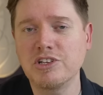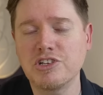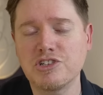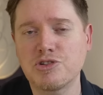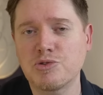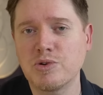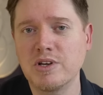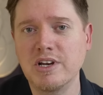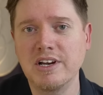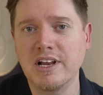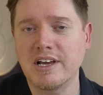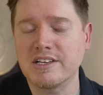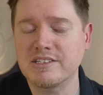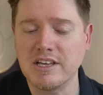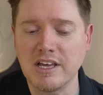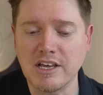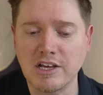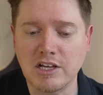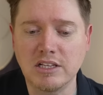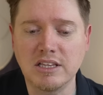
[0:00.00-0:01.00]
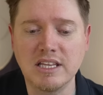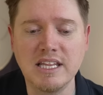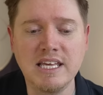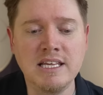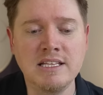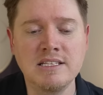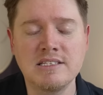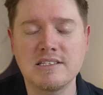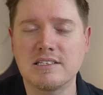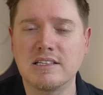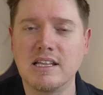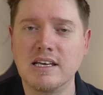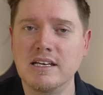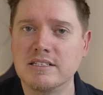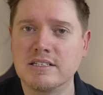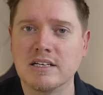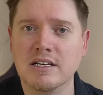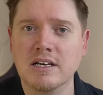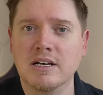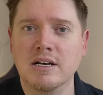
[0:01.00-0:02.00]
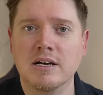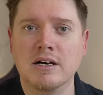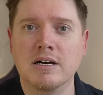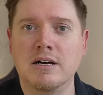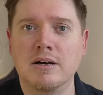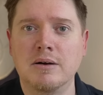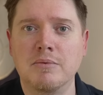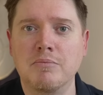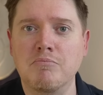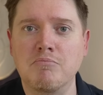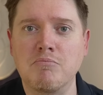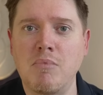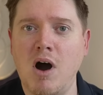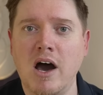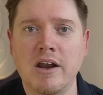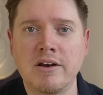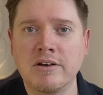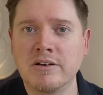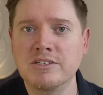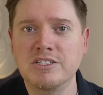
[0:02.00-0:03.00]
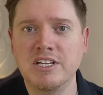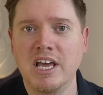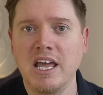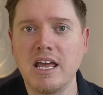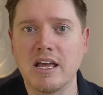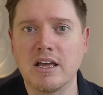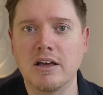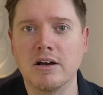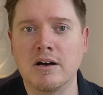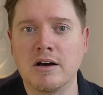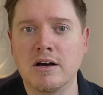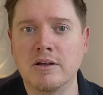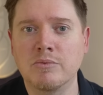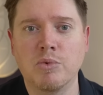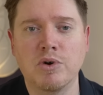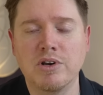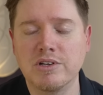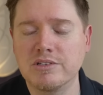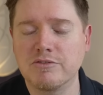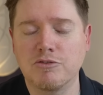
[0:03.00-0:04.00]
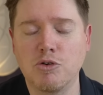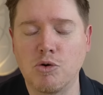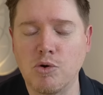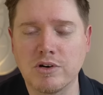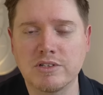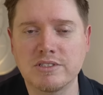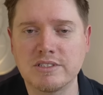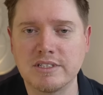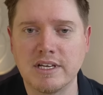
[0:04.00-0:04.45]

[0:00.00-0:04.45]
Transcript: just treated as a clean slate, modern take on what is, of course,